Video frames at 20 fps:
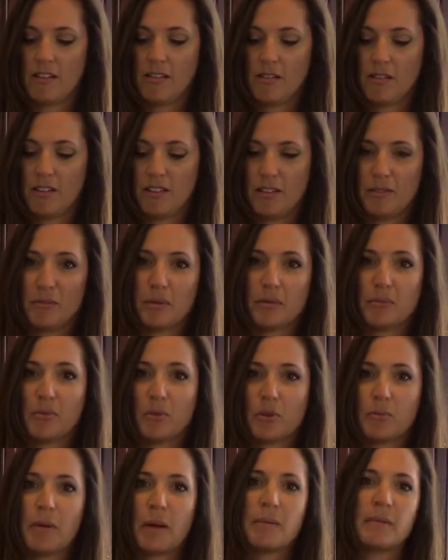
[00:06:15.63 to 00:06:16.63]
A little bit more,
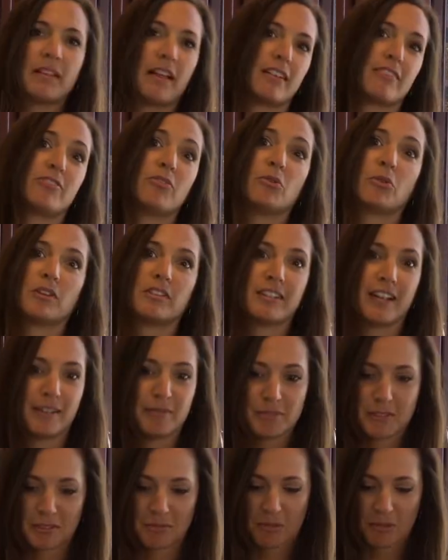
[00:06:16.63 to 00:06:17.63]
maybe like 4
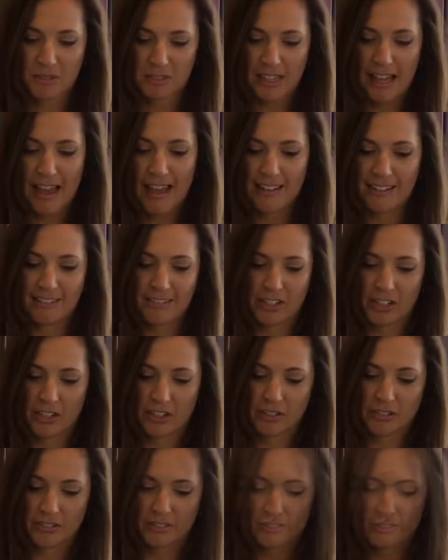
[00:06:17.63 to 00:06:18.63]
tablespoons, I don't
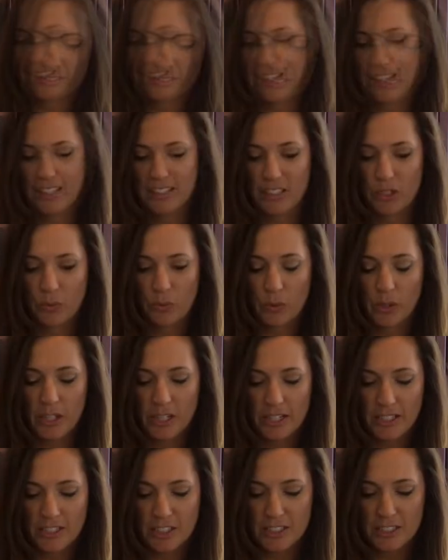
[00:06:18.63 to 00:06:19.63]
know. So we're
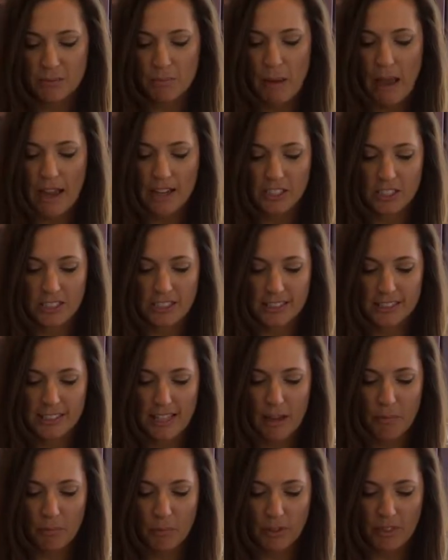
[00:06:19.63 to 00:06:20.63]
gonna just mash this
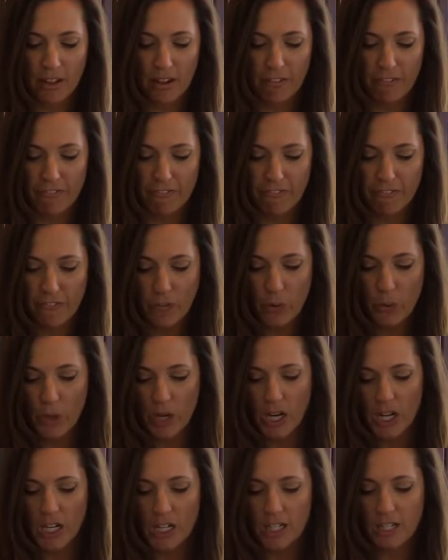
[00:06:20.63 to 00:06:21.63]
up with our
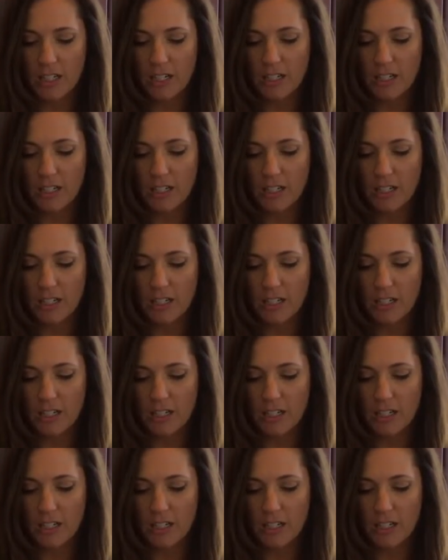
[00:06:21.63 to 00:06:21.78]
fork